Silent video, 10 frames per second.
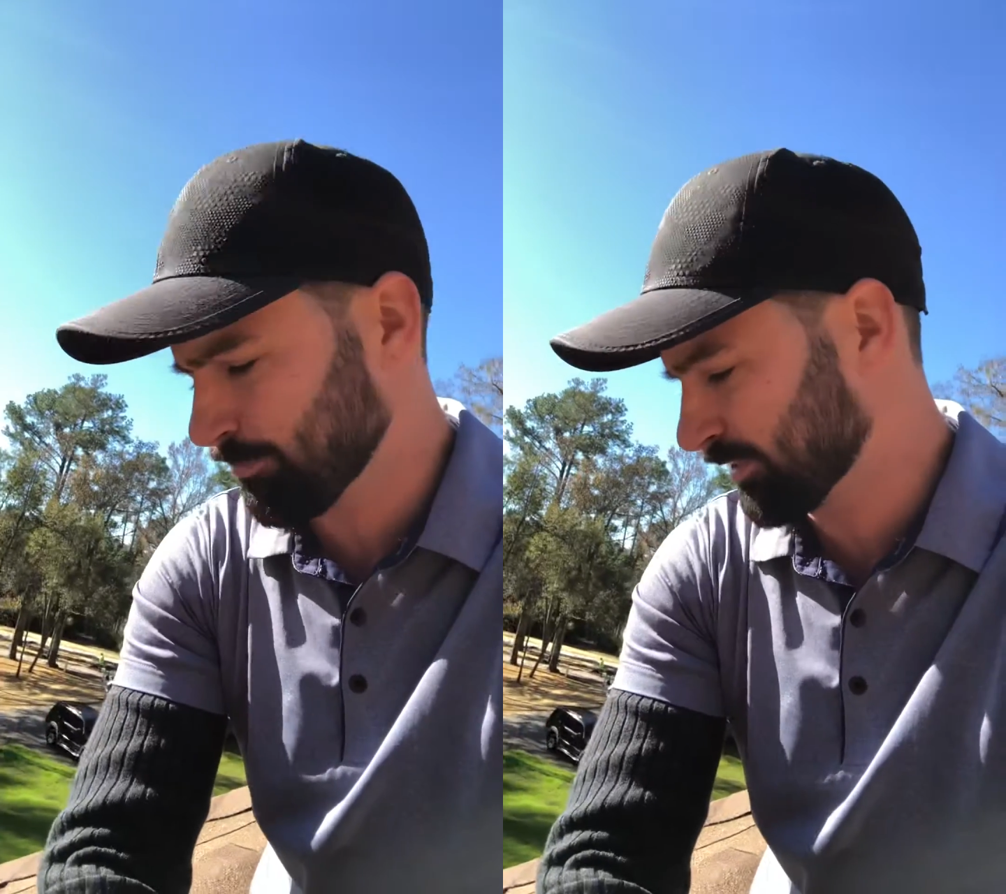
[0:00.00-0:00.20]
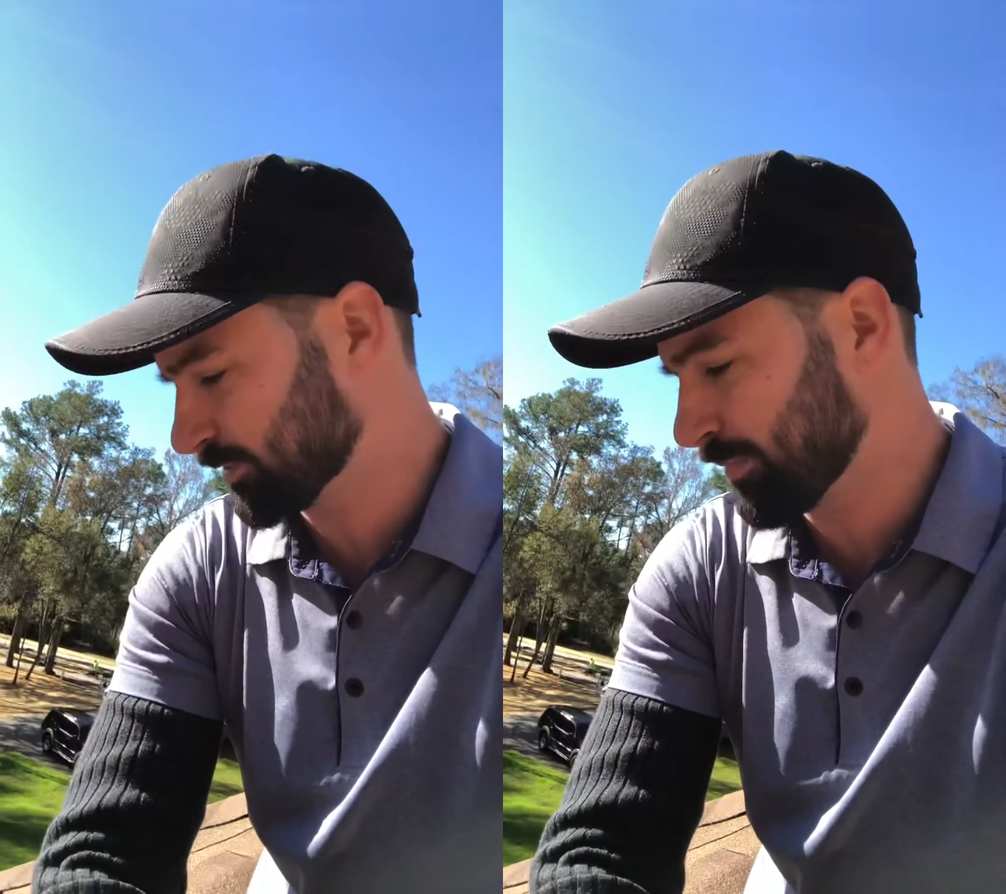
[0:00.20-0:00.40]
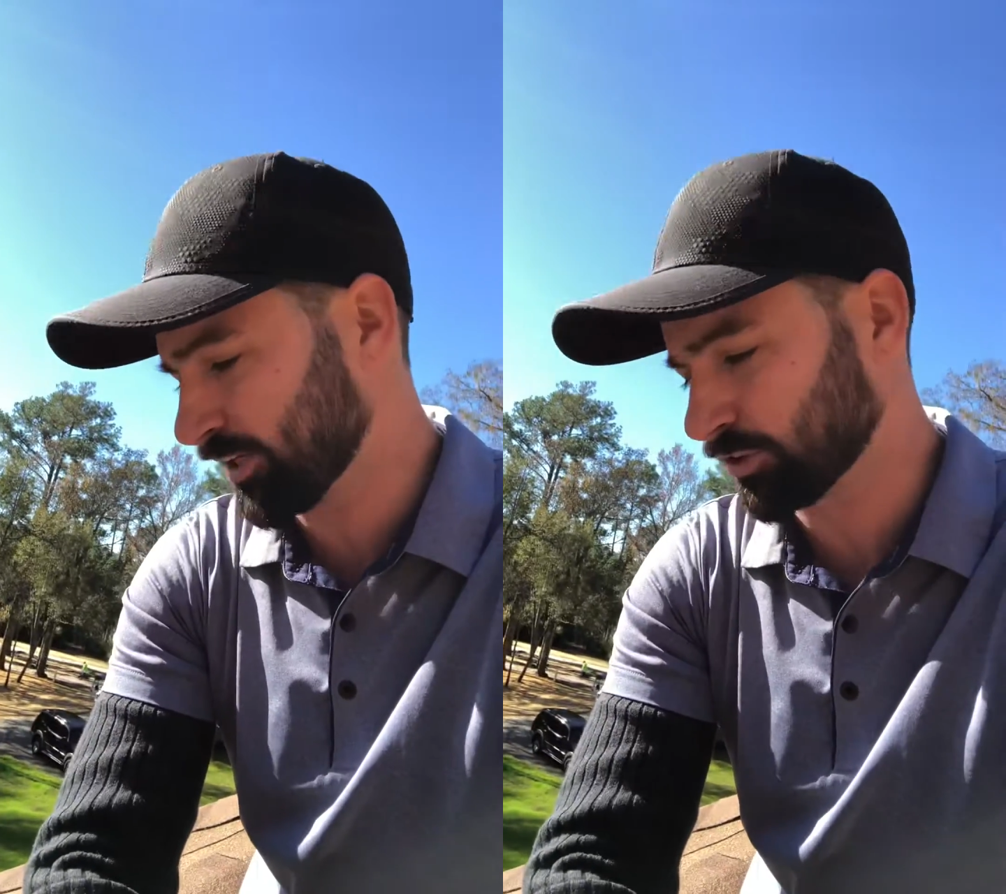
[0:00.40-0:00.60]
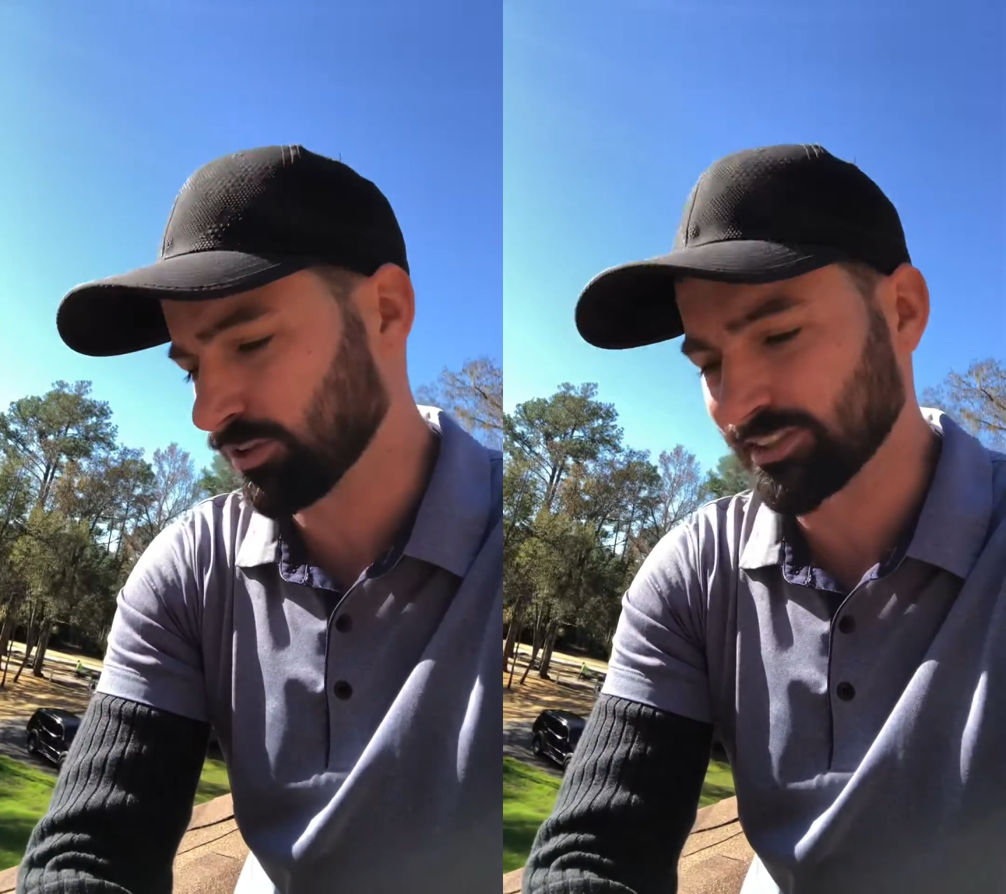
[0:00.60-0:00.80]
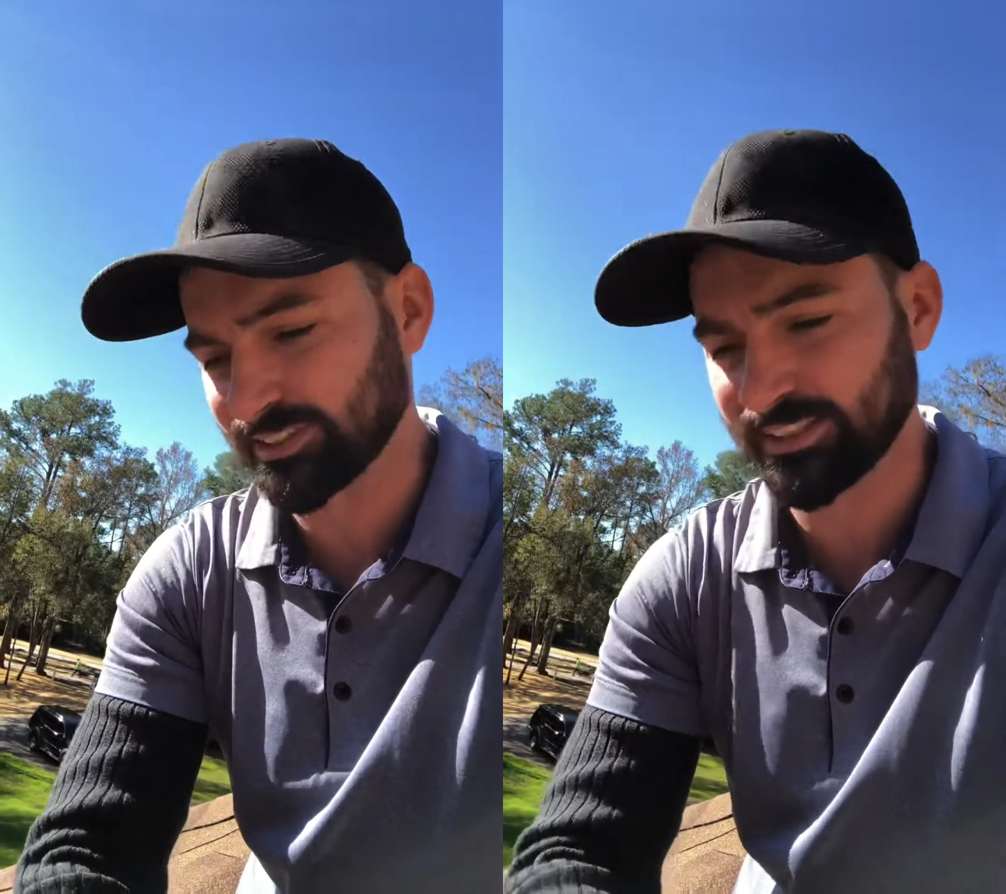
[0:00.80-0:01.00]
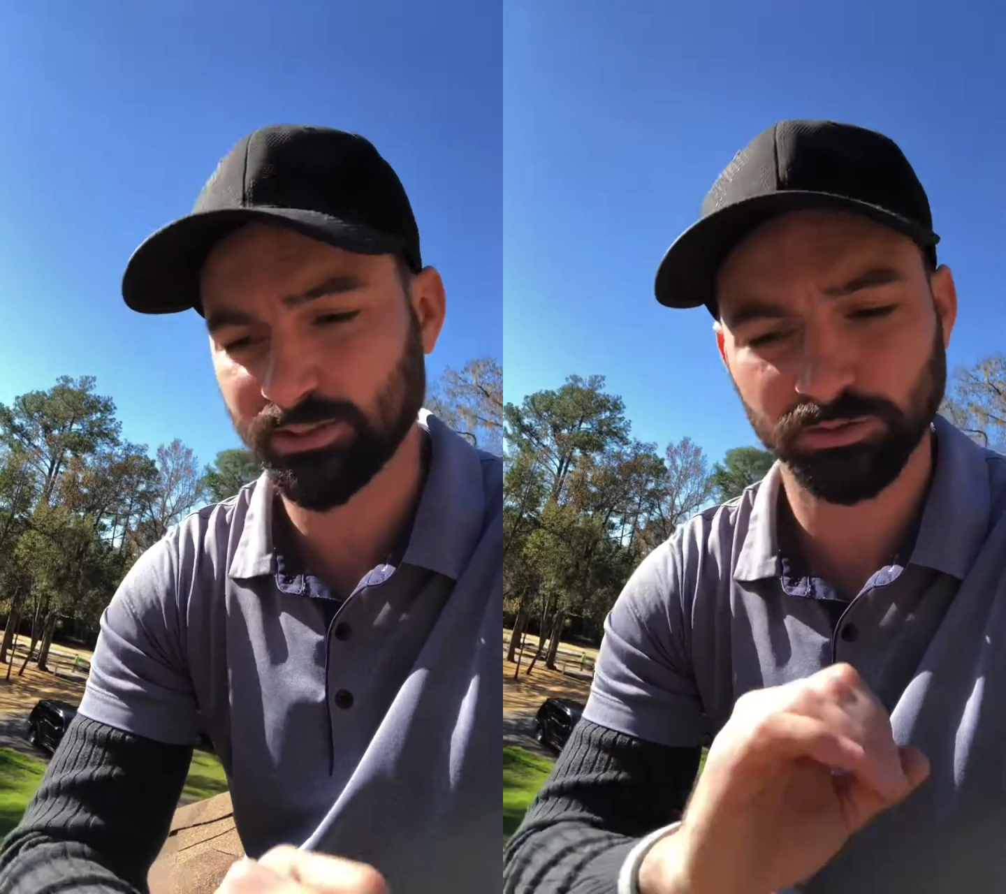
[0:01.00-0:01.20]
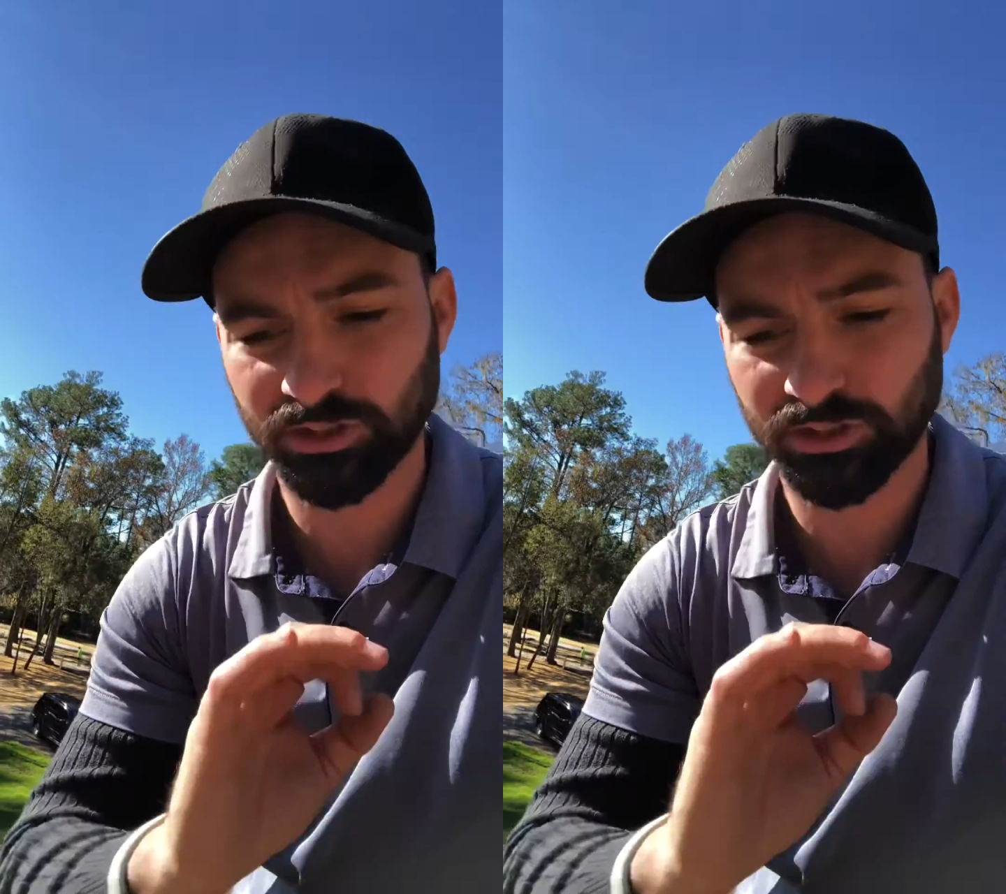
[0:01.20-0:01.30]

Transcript: but to make sure it's sealed